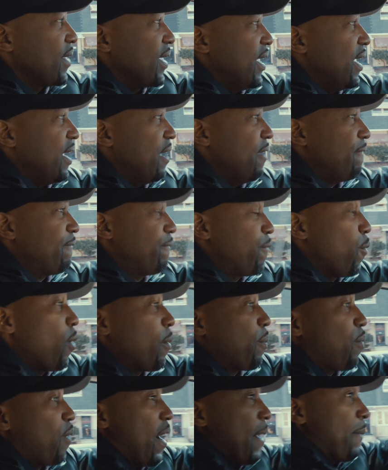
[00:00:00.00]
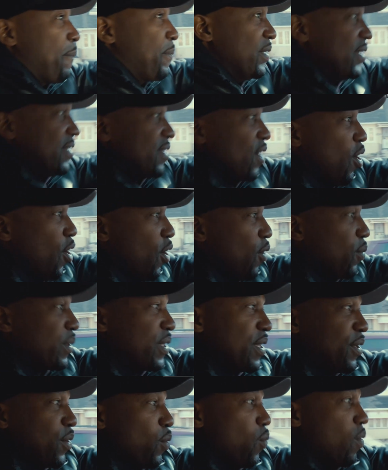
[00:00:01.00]
4 properties all
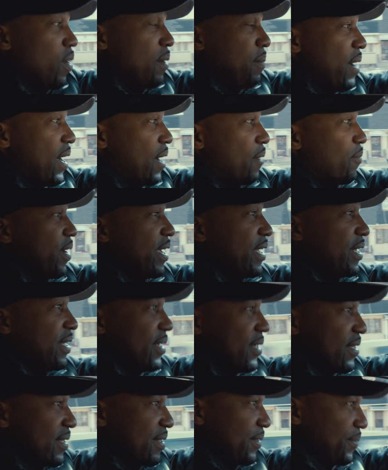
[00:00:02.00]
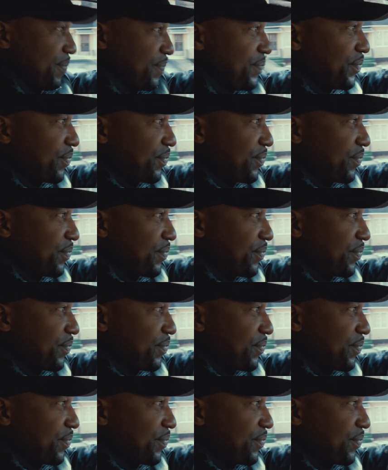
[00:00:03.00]
within a 1-mile radius.